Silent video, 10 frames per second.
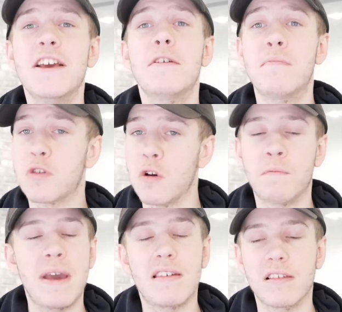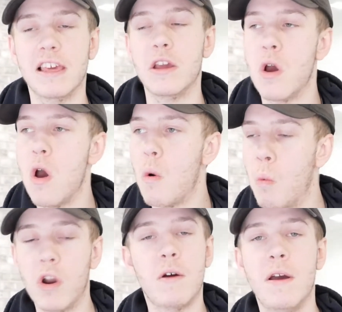But so basically
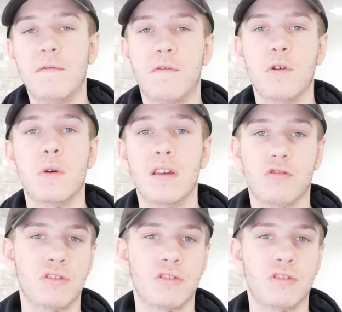what I went through is